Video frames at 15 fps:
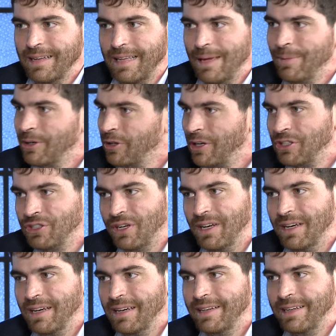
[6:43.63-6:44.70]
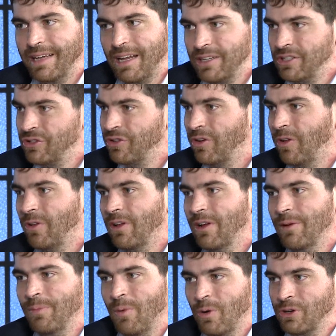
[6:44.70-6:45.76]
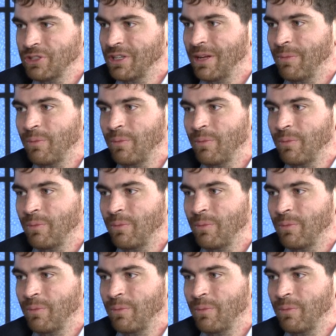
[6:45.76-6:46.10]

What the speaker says: Immigration, gun control, abortion,